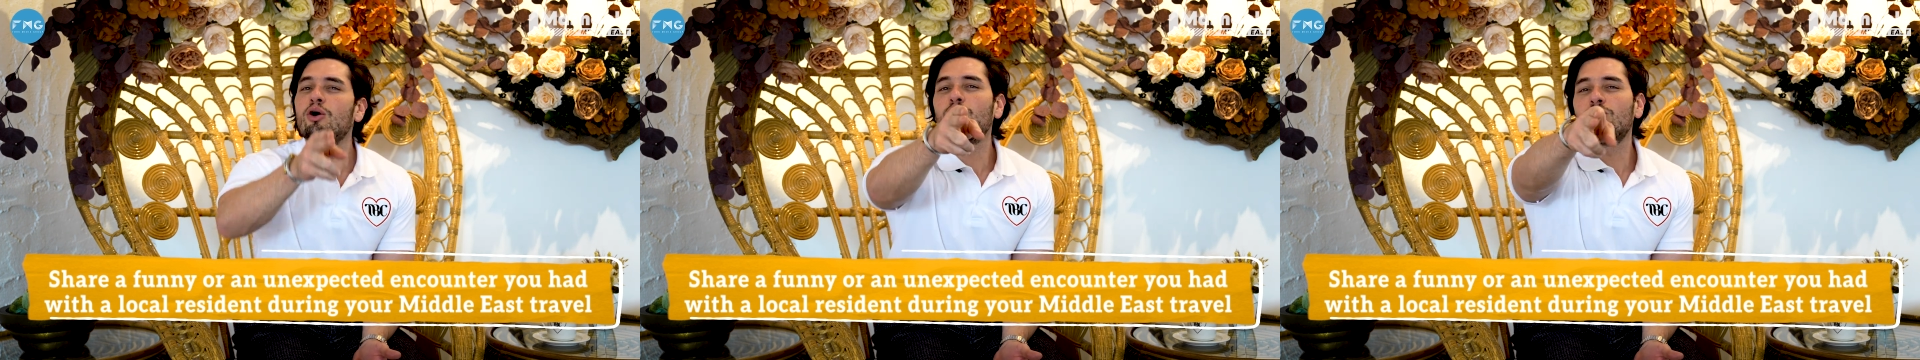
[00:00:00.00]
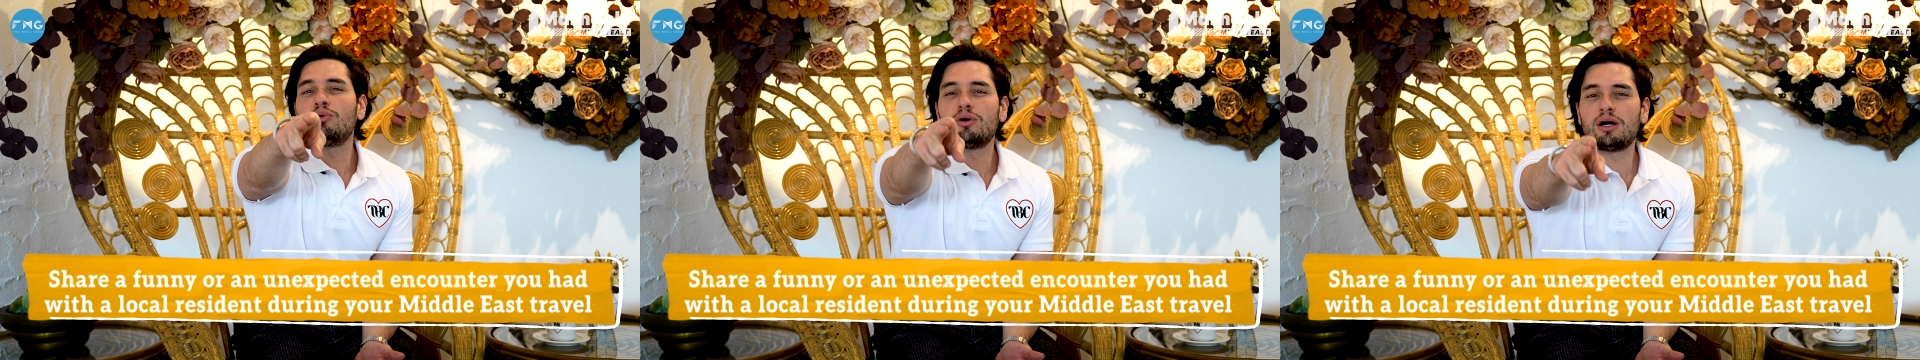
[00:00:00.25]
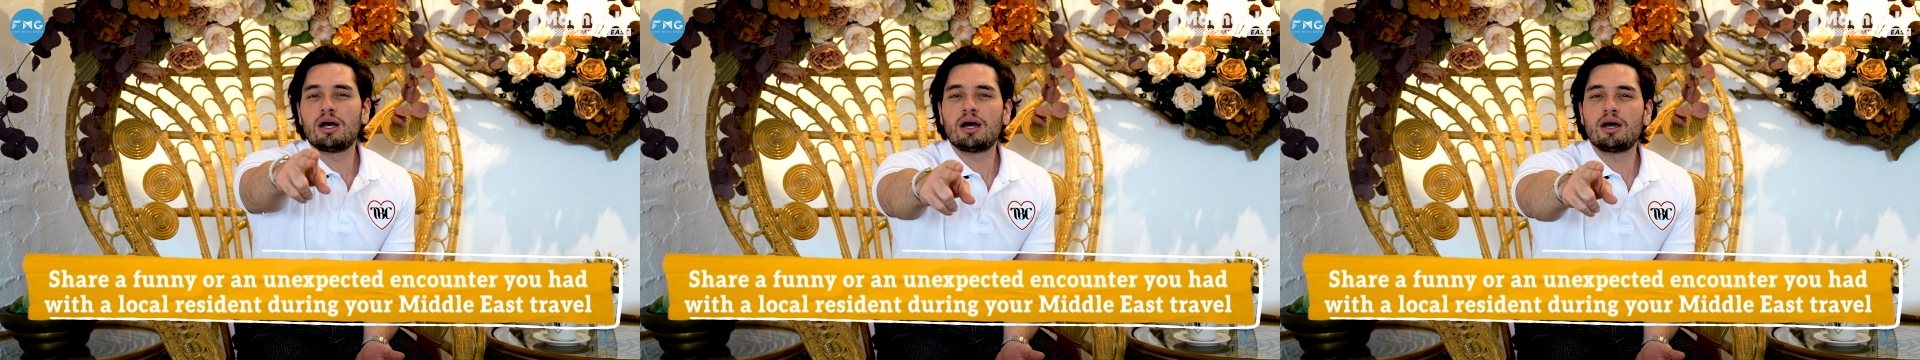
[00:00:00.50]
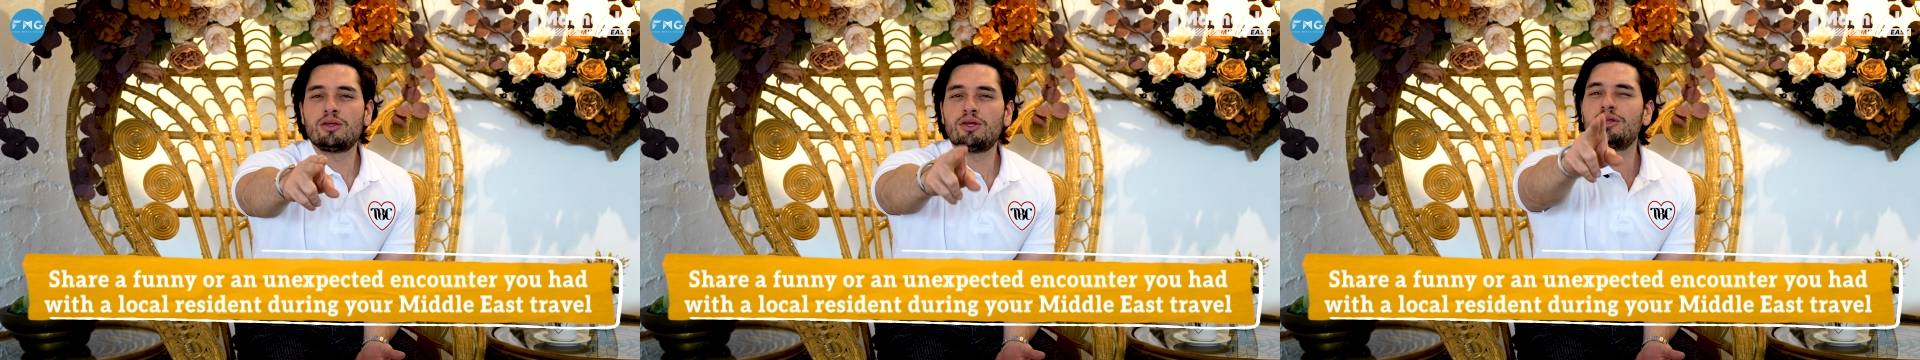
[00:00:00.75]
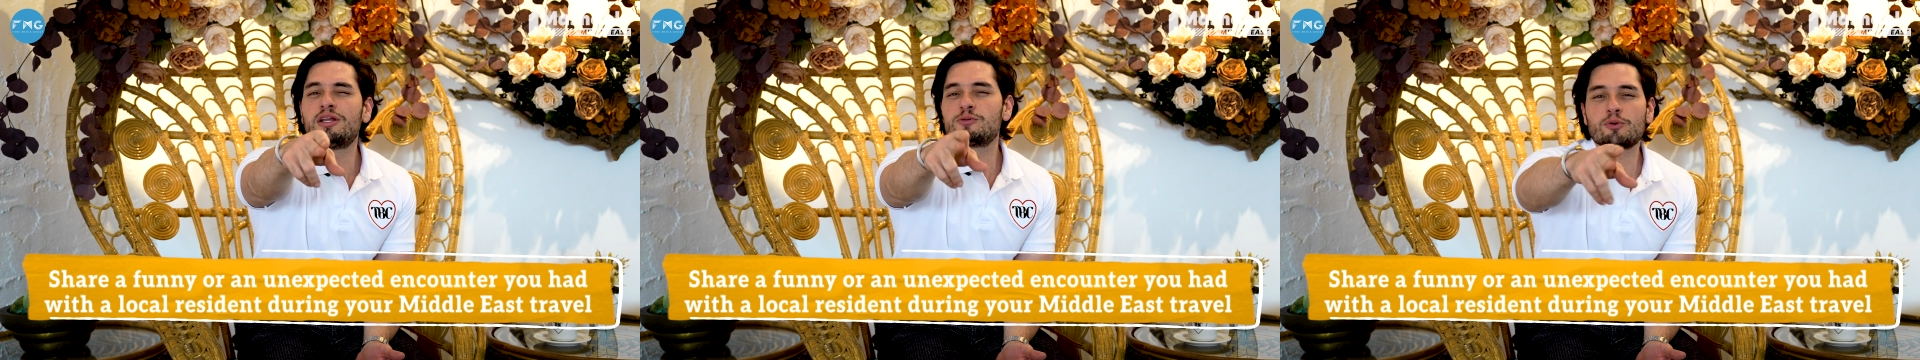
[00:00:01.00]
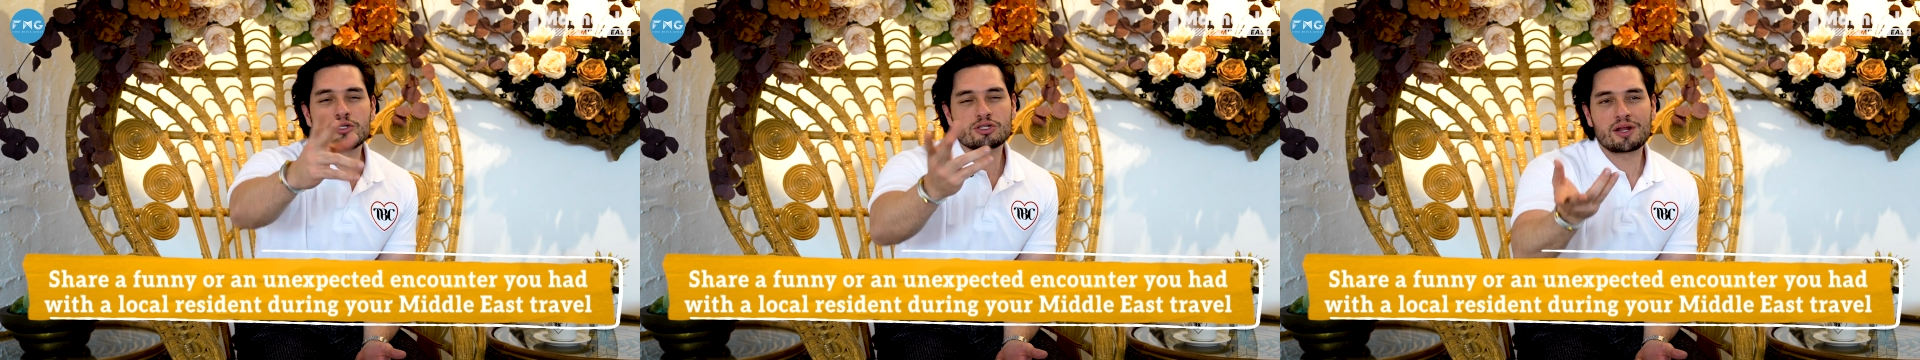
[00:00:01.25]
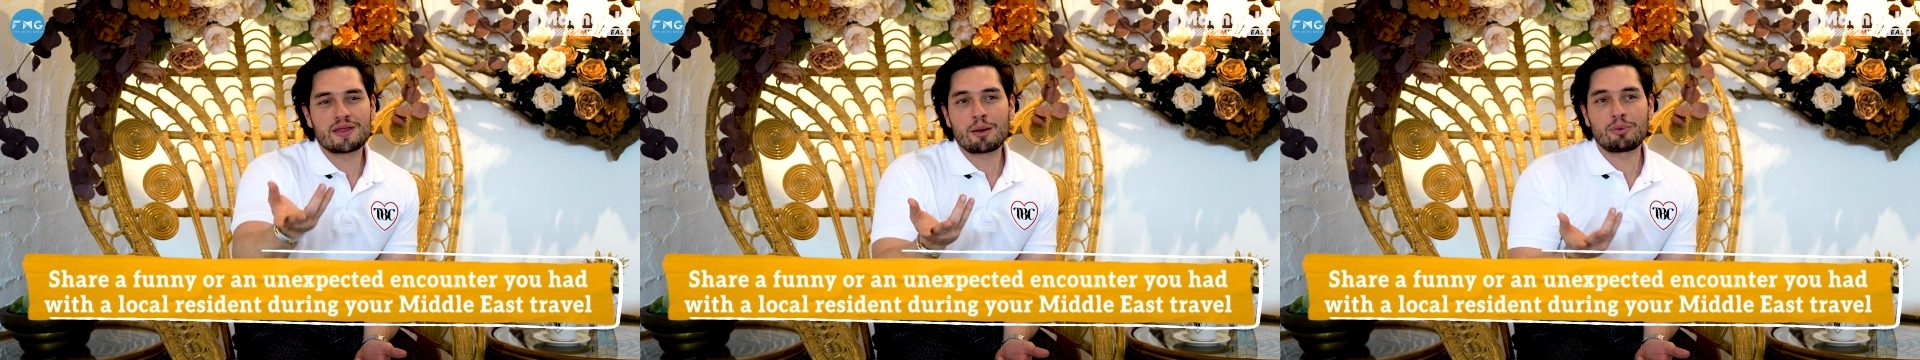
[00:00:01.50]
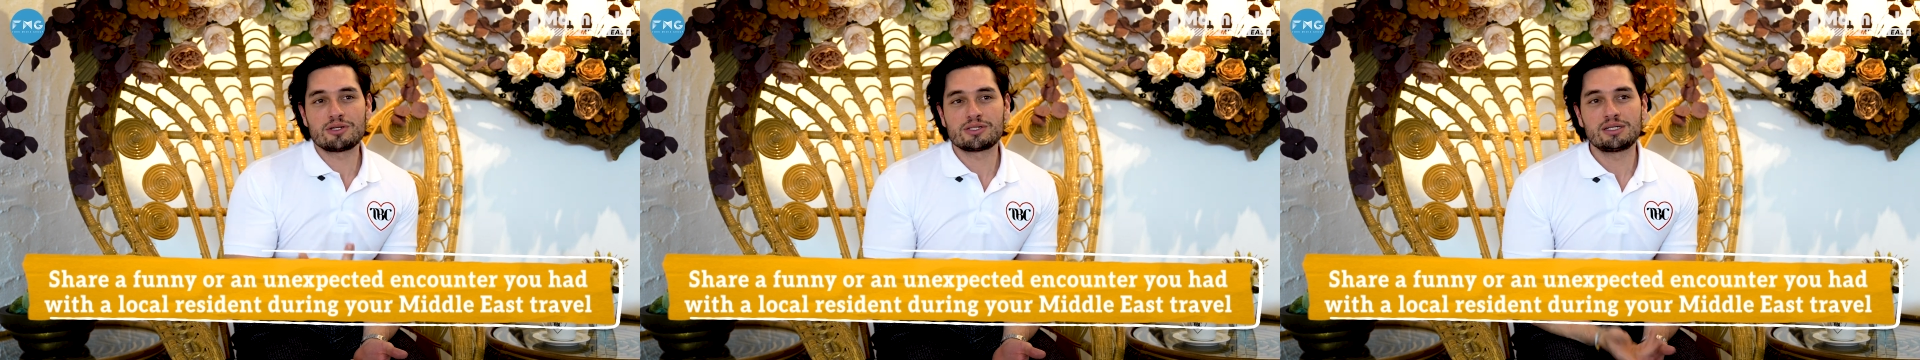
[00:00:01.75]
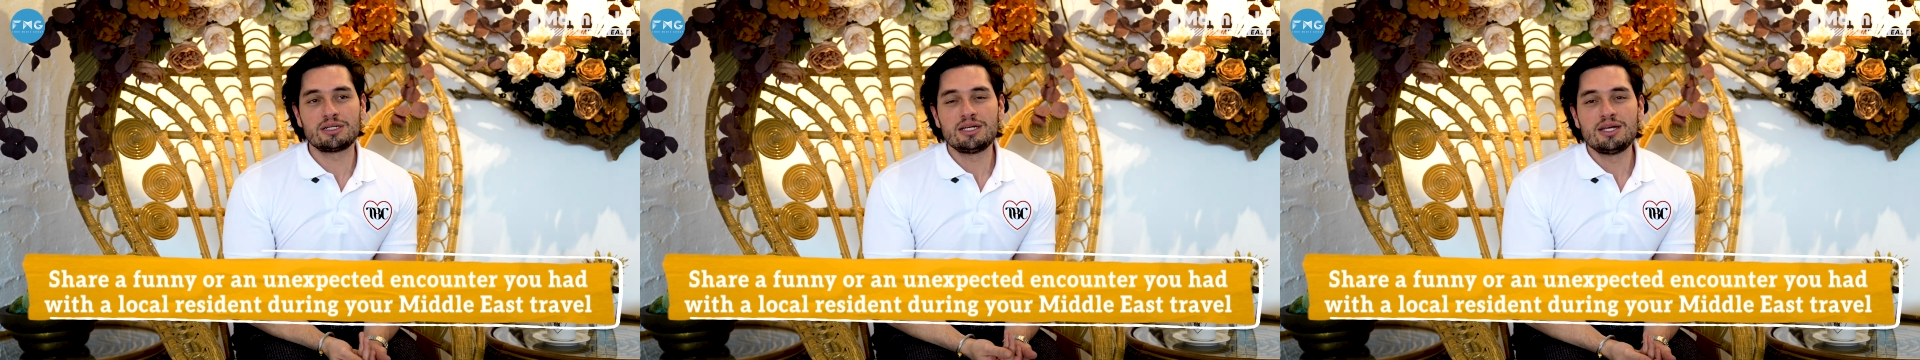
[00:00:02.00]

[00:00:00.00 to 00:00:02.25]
oh, you're this person or that person.